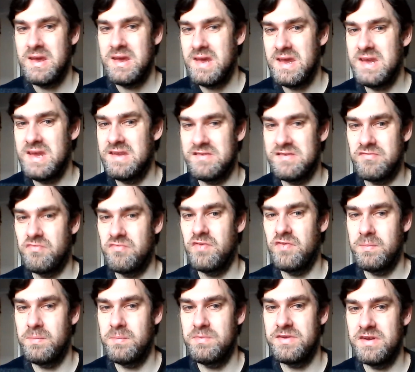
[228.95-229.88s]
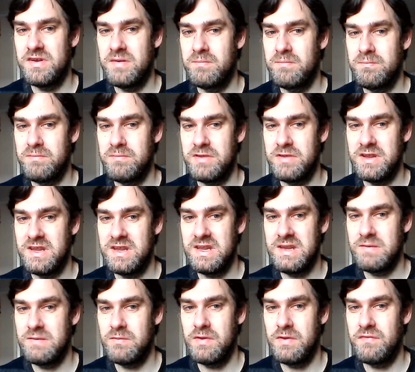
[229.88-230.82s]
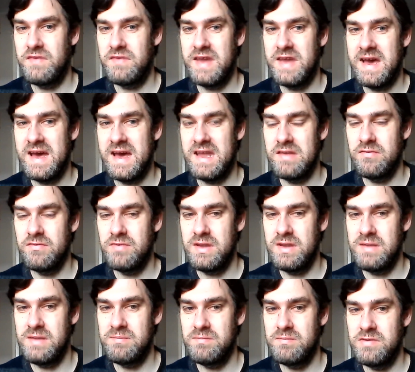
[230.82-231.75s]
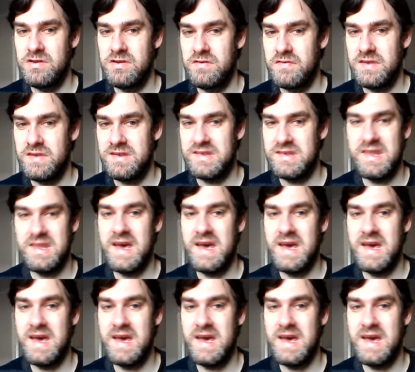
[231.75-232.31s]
is Rob Zombie with the Halloween movies,